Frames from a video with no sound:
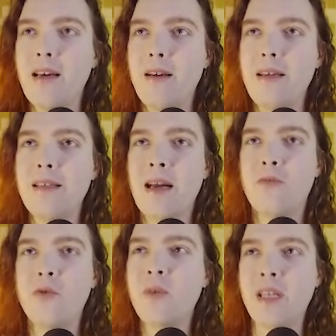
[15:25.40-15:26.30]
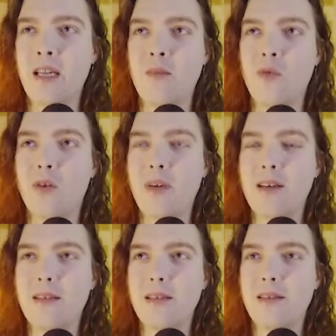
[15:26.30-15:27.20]
is not ruined anymore
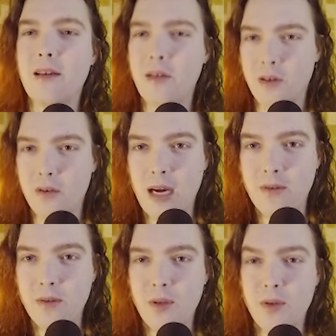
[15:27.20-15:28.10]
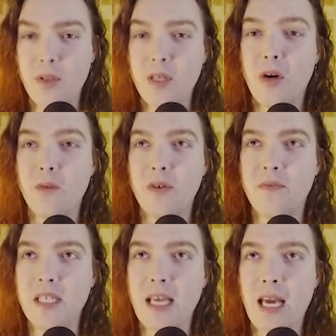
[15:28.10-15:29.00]
because it's underground. So this part would have
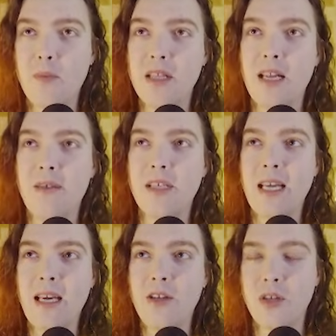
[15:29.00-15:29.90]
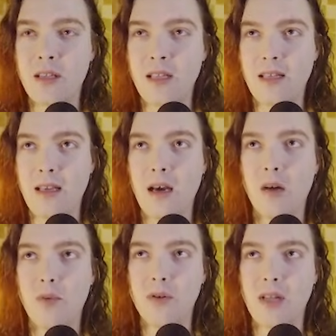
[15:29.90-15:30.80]
escaped the devastation that the
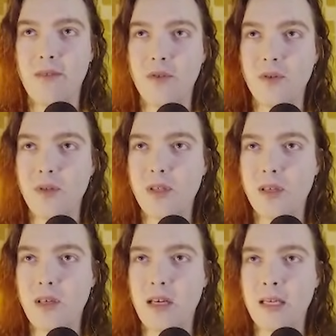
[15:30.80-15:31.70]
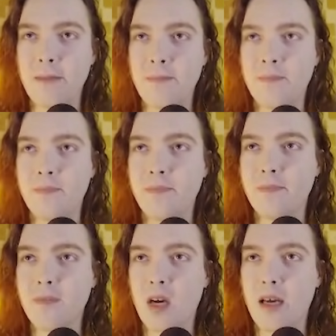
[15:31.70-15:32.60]
upper levels
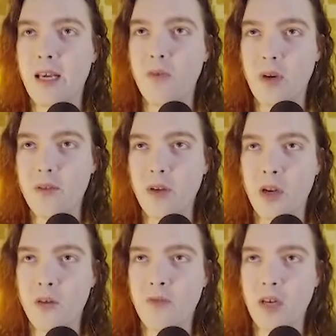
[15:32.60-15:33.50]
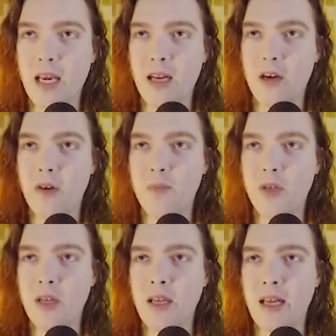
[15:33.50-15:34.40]
got hit with, you know? Volcanic
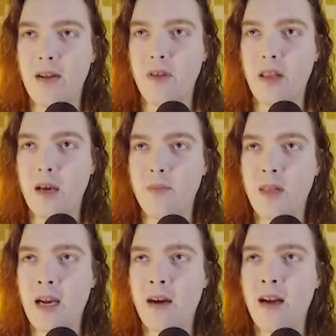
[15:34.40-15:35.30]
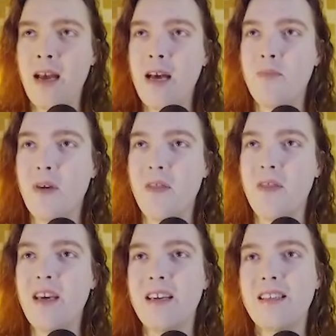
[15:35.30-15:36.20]
eruption hit everything up there. But
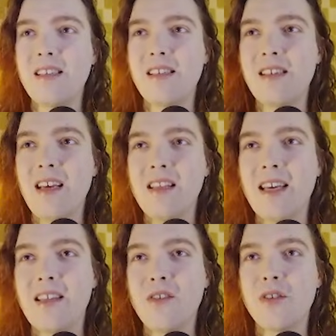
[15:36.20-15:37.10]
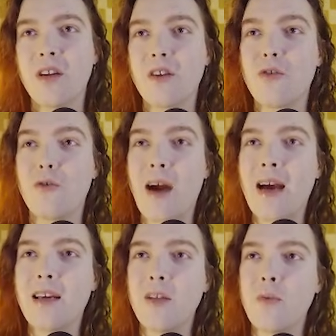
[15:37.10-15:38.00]
this, like, there's not a
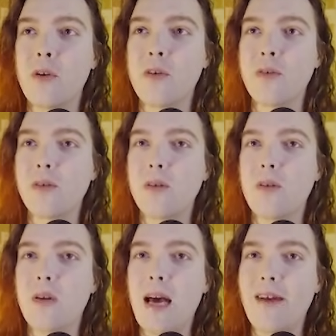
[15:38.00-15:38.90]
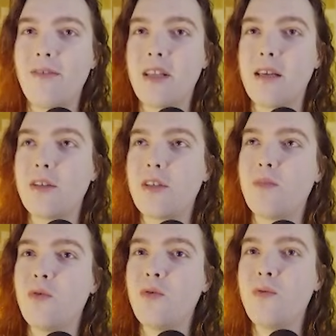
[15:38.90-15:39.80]
crack in the walls. Everything is
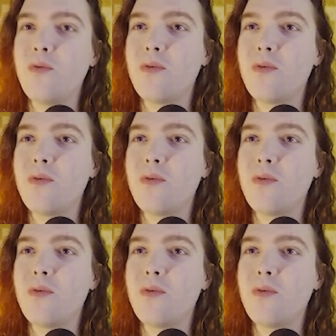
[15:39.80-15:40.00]
smooth.